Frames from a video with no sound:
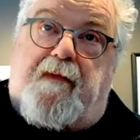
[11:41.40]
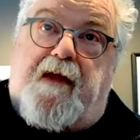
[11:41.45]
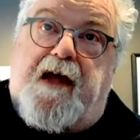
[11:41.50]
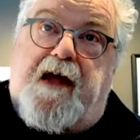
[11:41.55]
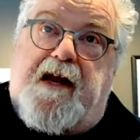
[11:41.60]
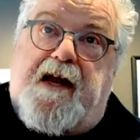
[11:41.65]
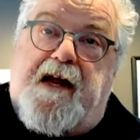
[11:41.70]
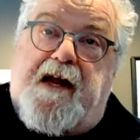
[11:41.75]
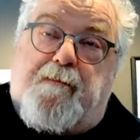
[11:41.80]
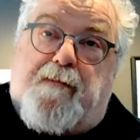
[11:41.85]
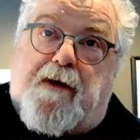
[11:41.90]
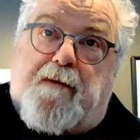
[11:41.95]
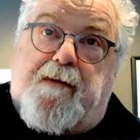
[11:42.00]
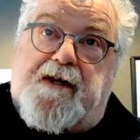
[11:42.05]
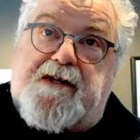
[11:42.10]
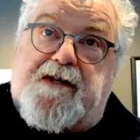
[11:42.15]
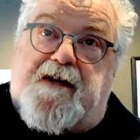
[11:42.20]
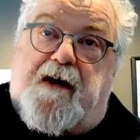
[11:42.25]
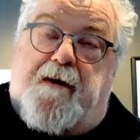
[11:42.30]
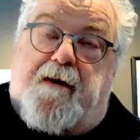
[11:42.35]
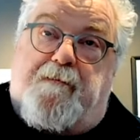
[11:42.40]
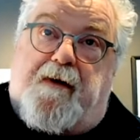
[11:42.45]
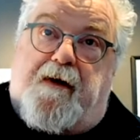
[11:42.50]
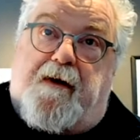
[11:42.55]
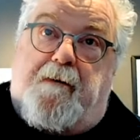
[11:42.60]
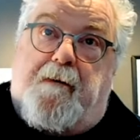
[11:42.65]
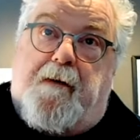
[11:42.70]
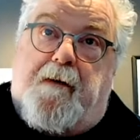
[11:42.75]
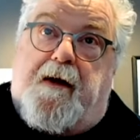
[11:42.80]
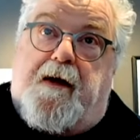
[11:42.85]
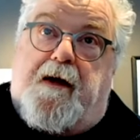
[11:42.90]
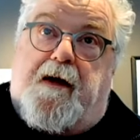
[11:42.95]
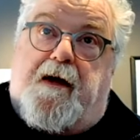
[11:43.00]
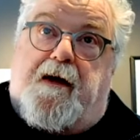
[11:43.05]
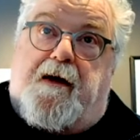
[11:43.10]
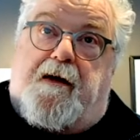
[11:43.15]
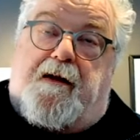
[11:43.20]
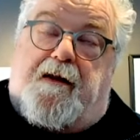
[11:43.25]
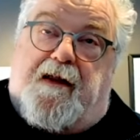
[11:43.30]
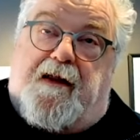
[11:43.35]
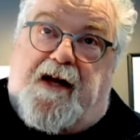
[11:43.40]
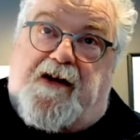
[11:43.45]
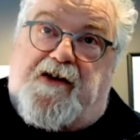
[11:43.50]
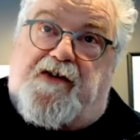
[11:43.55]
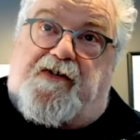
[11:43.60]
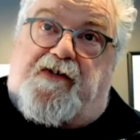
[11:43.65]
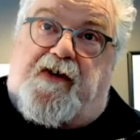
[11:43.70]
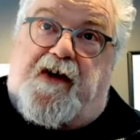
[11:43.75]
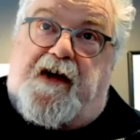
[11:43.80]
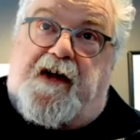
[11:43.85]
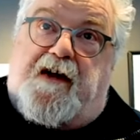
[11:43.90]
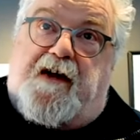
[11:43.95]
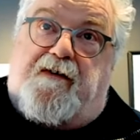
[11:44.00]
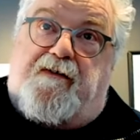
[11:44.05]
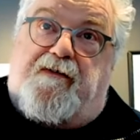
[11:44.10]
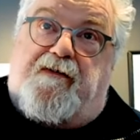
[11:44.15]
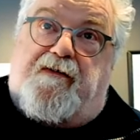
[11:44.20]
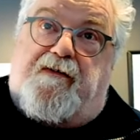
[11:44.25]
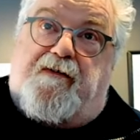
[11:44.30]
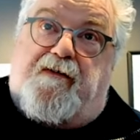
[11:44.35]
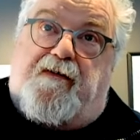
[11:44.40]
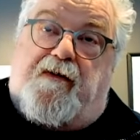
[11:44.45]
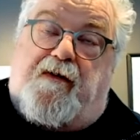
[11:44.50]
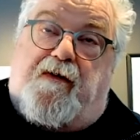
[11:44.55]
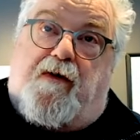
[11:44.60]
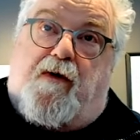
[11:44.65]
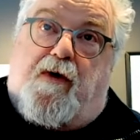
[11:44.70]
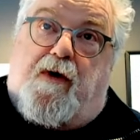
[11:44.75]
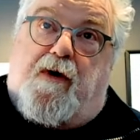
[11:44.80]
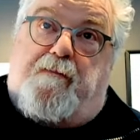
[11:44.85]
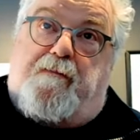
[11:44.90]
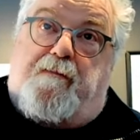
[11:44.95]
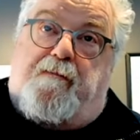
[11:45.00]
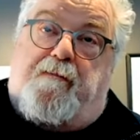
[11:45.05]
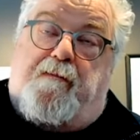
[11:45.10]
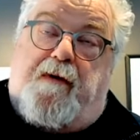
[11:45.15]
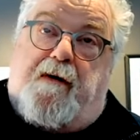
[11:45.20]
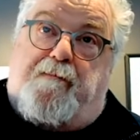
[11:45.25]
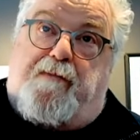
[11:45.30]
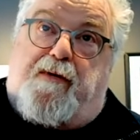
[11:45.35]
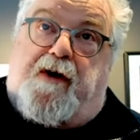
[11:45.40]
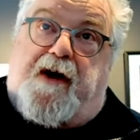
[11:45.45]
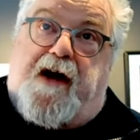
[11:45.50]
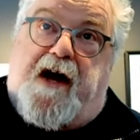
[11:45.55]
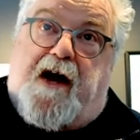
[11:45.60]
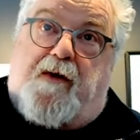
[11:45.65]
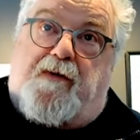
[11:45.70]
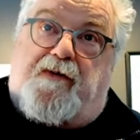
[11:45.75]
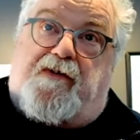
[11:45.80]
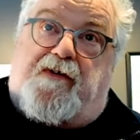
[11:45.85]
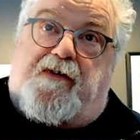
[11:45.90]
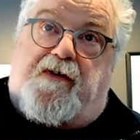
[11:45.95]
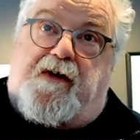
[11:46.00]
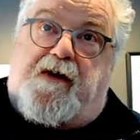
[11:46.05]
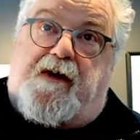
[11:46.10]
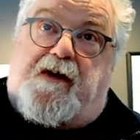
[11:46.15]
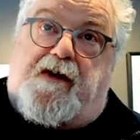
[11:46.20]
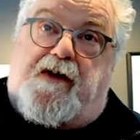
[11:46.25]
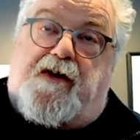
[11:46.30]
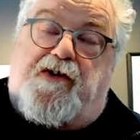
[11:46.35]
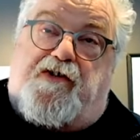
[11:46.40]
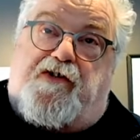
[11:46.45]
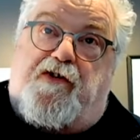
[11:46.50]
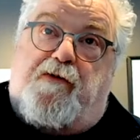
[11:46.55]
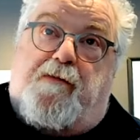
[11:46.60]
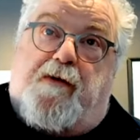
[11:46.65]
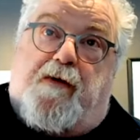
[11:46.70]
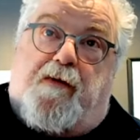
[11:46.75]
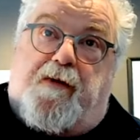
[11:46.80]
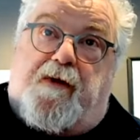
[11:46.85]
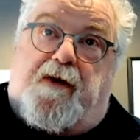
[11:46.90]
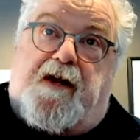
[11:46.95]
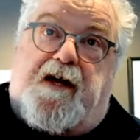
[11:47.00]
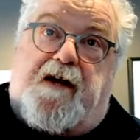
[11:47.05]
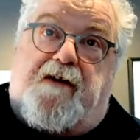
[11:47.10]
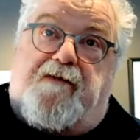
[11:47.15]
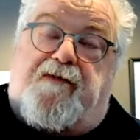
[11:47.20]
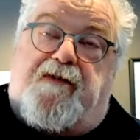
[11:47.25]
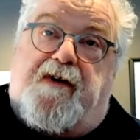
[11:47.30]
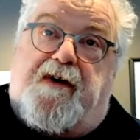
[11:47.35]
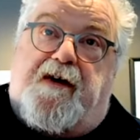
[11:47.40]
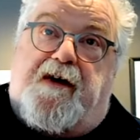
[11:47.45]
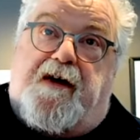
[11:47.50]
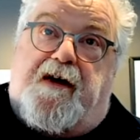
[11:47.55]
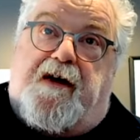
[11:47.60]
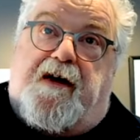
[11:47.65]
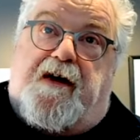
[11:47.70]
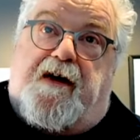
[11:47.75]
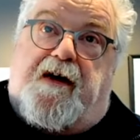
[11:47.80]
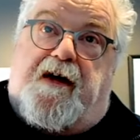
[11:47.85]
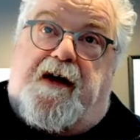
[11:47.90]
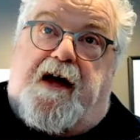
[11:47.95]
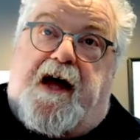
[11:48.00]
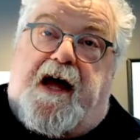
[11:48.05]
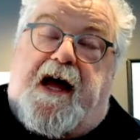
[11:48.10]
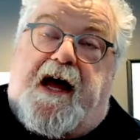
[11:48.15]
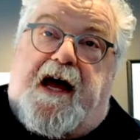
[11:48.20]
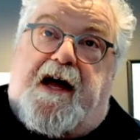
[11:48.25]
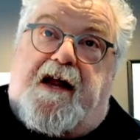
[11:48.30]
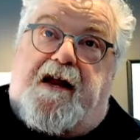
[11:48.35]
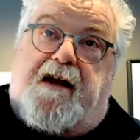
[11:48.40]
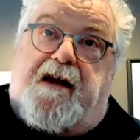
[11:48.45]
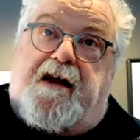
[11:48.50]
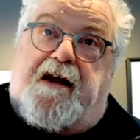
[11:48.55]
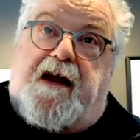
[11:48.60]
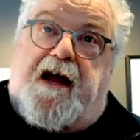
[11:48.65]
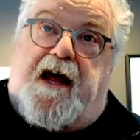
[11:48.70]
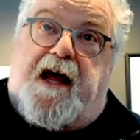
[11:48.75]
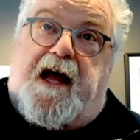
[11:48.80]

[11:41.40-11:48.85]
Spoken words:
and implement some legislative or pronounced consumer relief. And